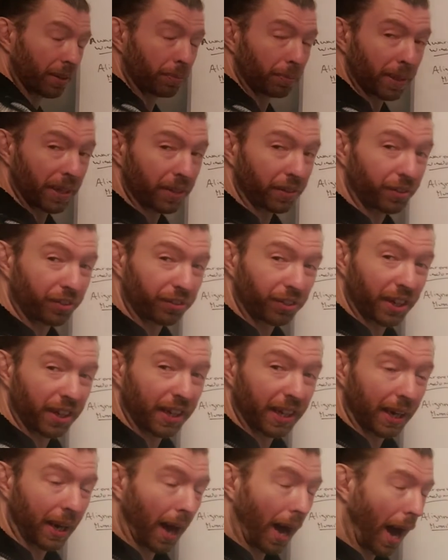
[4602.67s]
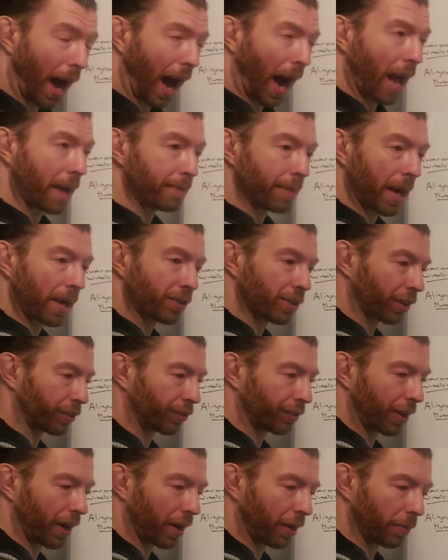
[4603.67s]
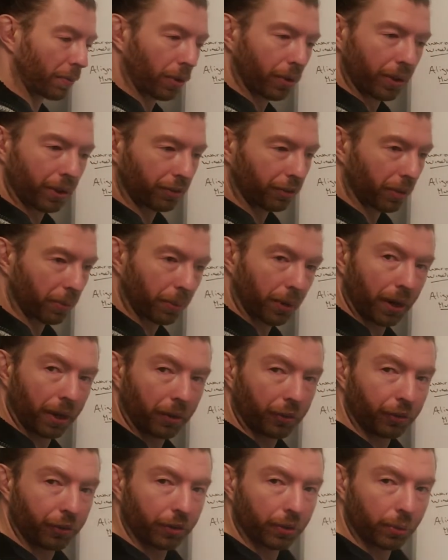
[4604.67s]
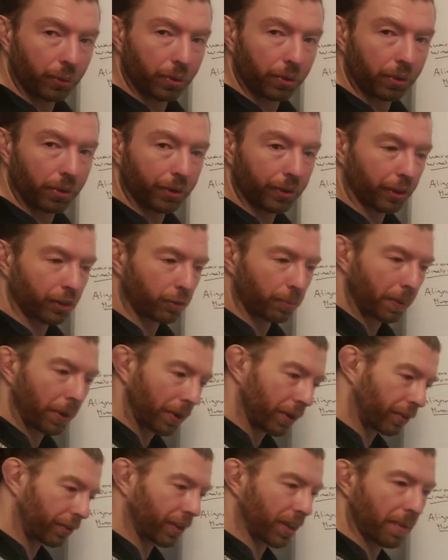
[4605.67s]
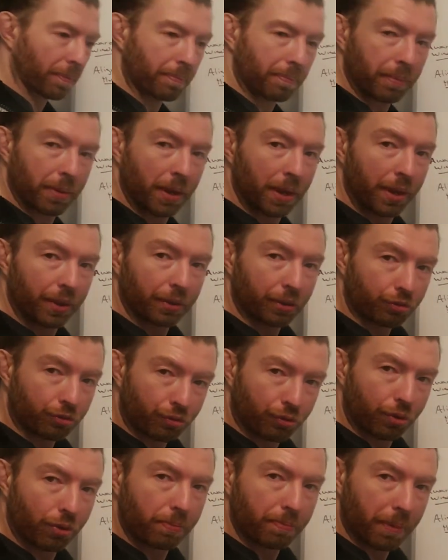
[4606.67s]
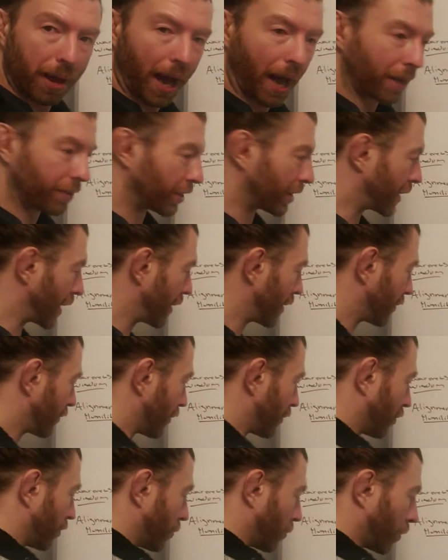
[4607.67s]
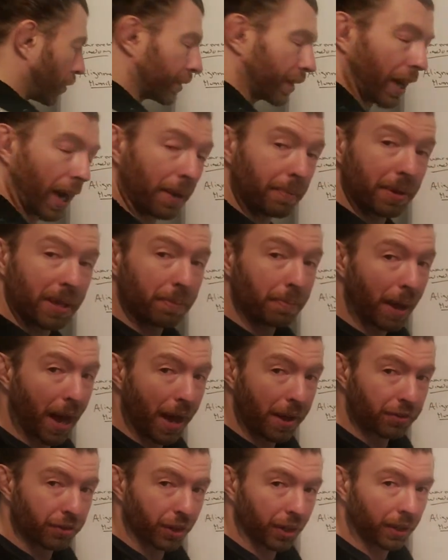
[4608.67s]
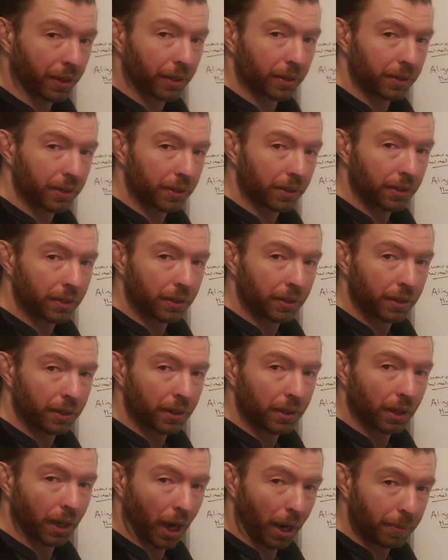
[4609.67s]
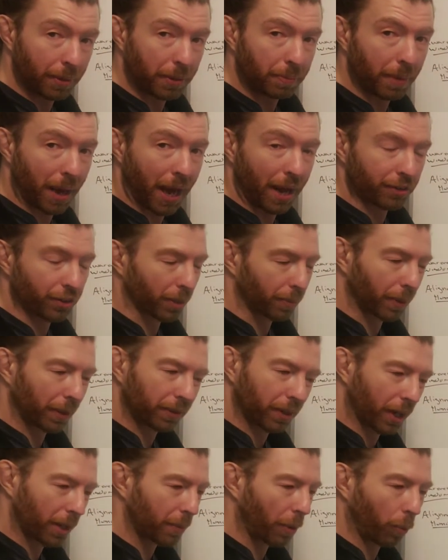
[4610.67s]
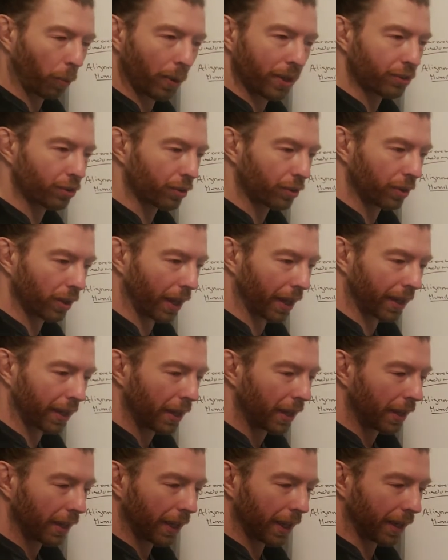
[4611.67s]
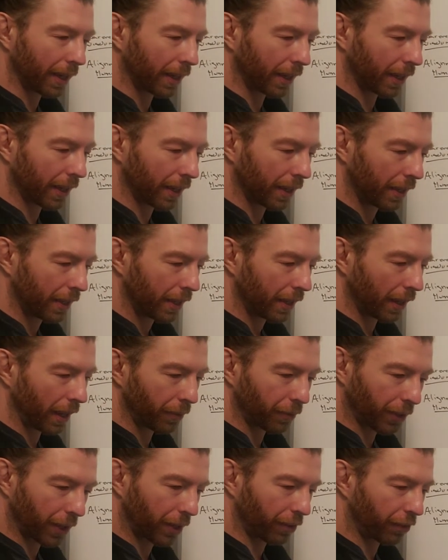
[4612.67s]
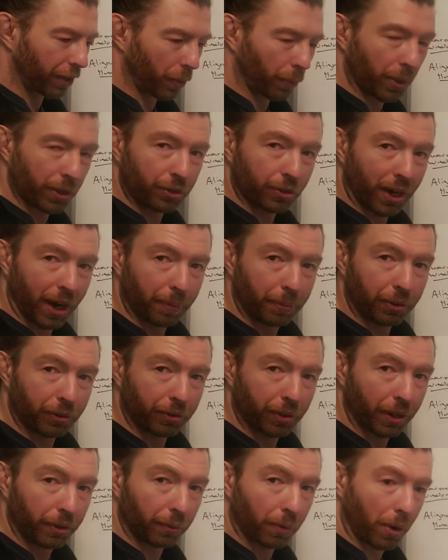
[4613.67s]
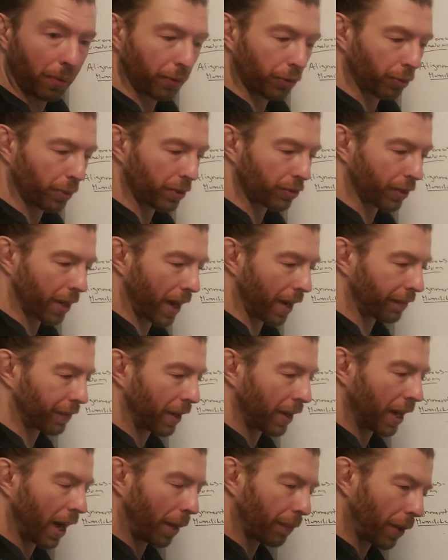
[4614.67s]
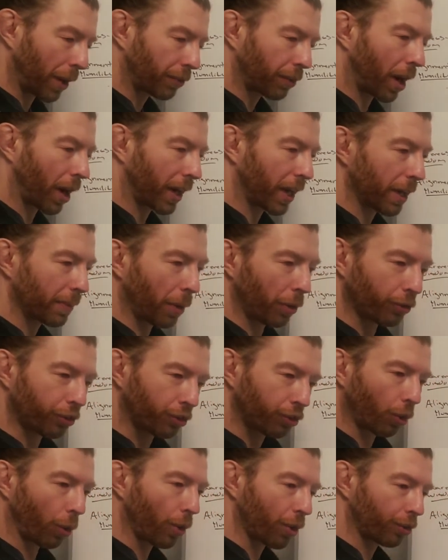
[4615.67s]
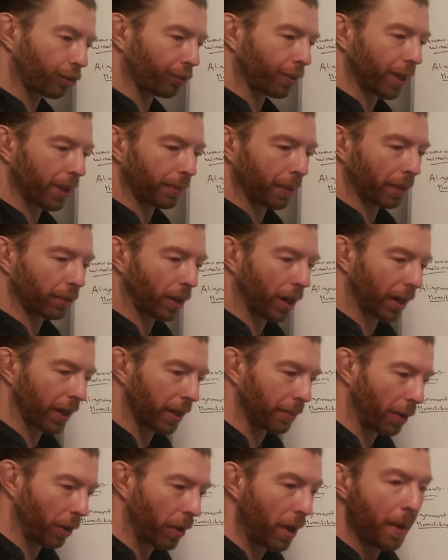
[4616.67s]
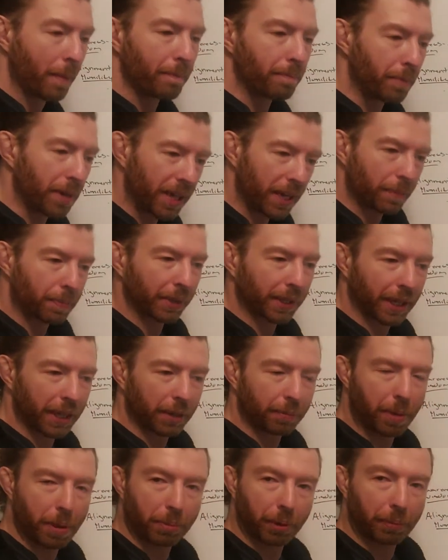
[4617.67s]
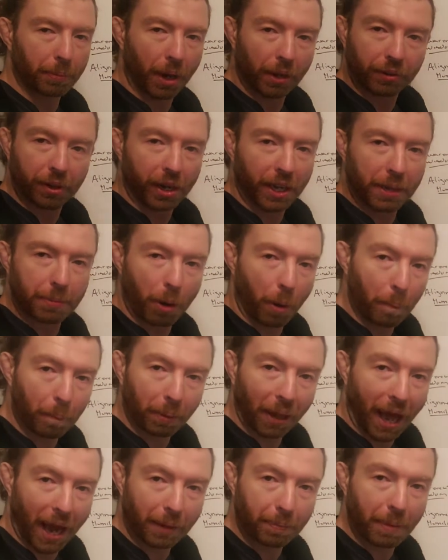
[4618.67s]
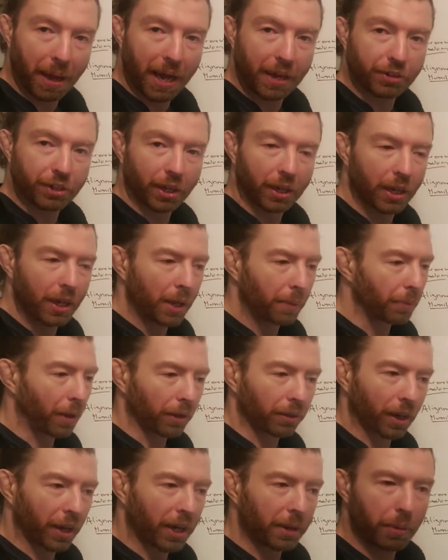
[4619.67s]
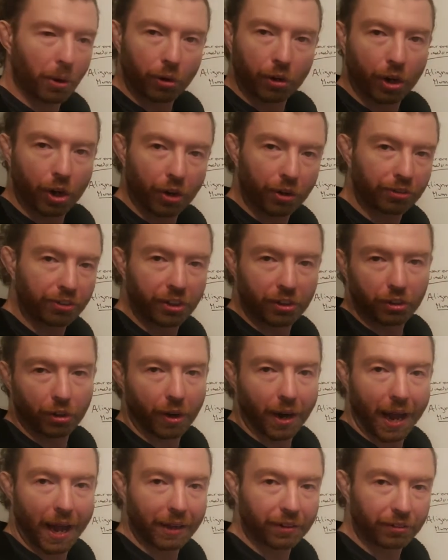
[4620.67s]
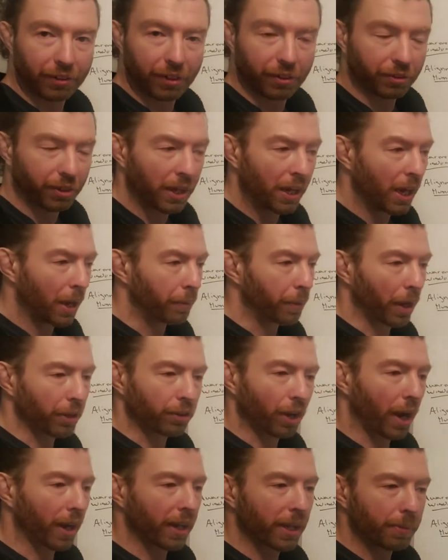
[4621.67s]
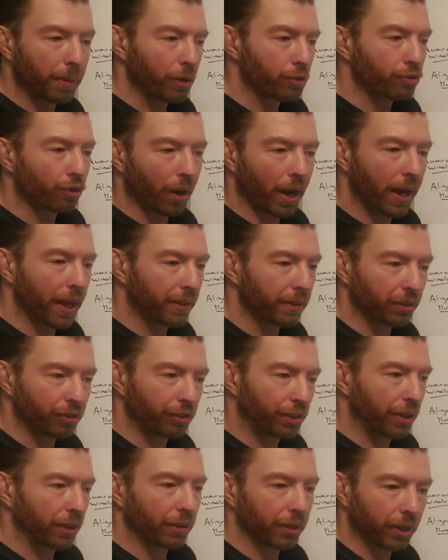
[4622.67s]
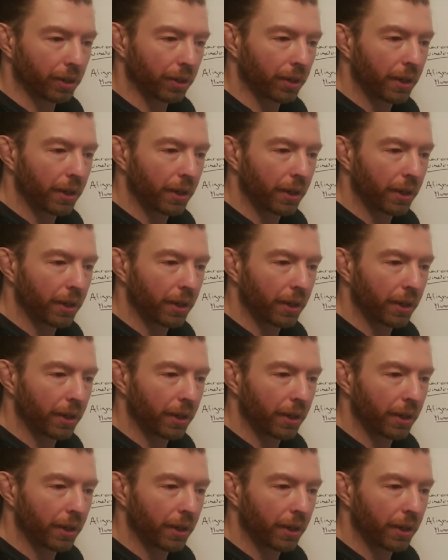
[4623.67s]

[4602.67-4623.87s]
means sitting in a high magic ceremony somewhere else in the world, experiencing the true magic that exists in the world. And I mean magic. I mean magic. I'm not talking about I was going to say witchcraft, but there's nothing wrong with witchcraft. I'm not talking about sorcery. I'm not talking about manipulating people. I'm not talking about black magic. I'm not talking about curses or hexes. I'm not talking about trying to steal your